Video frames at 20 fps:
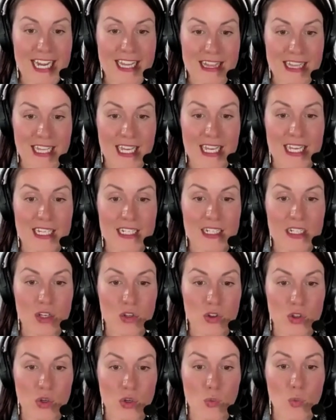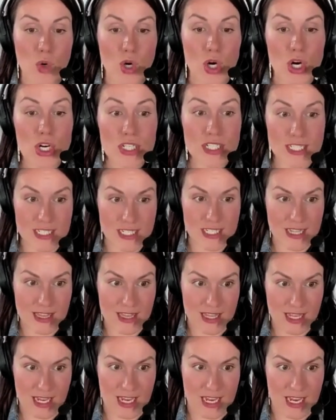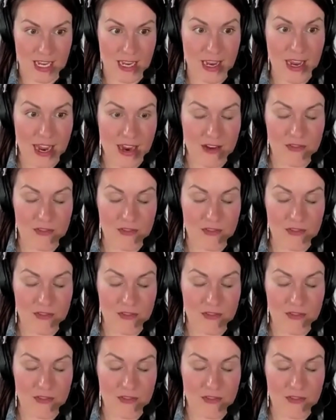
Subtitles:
And then the worst thing